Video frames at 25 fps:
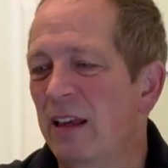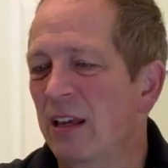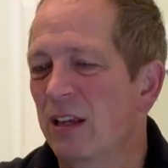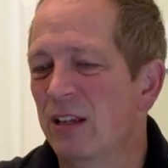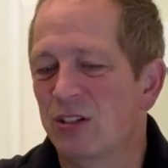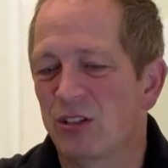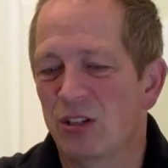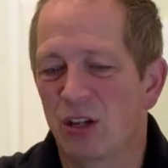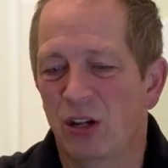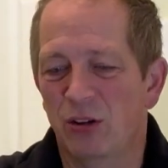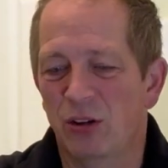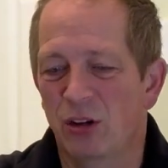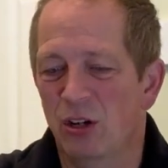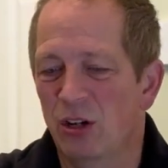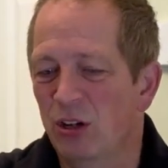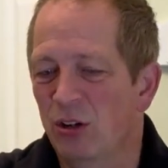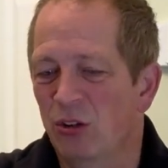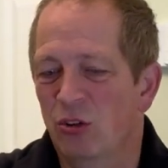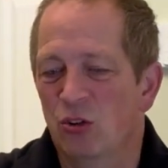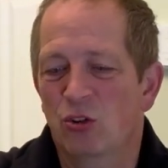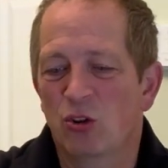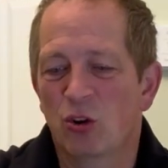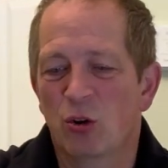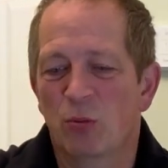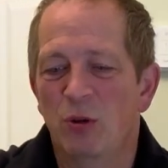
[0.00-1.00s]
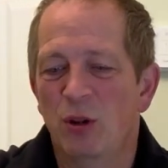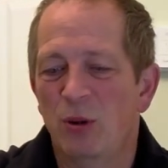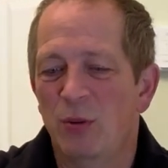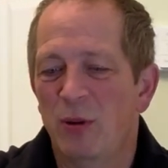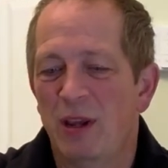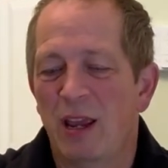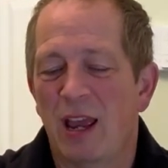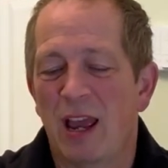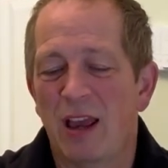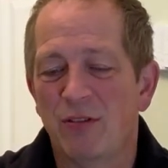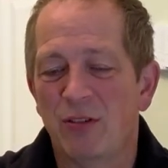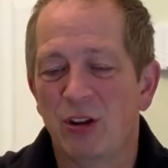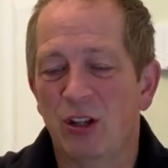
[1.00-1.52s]
So normally we
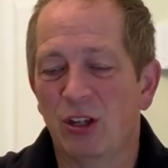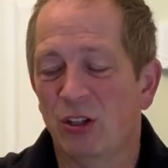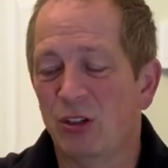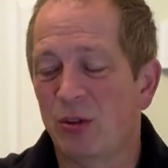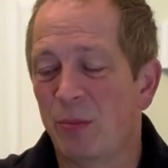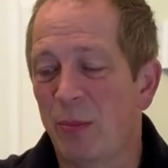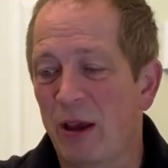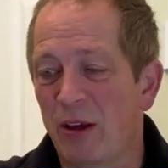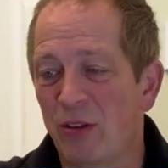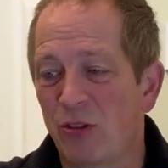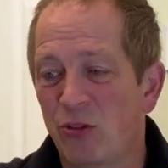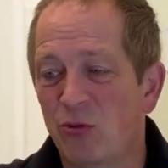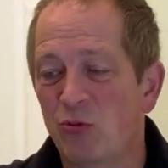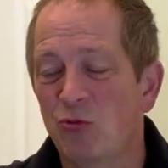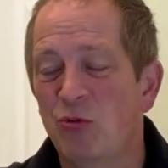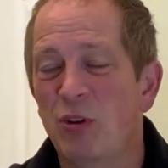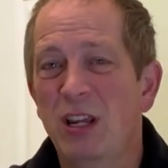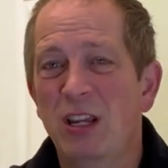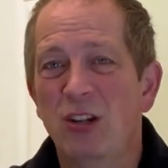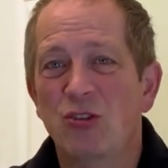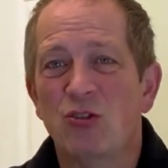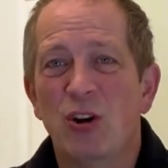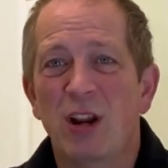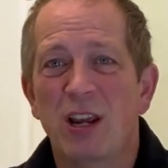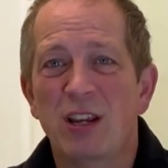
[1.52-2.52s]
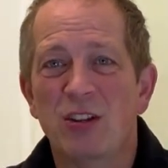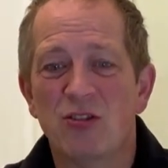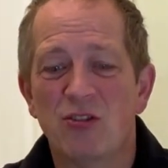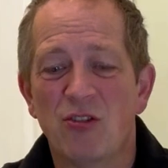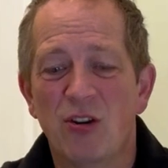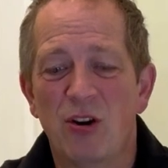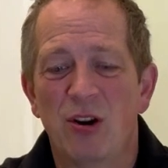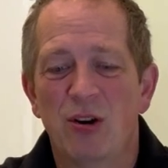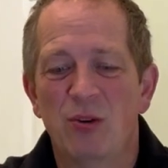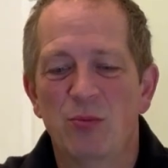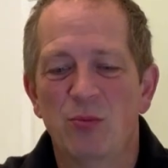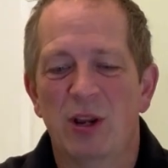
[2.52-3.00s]
have like about 3 trays growing.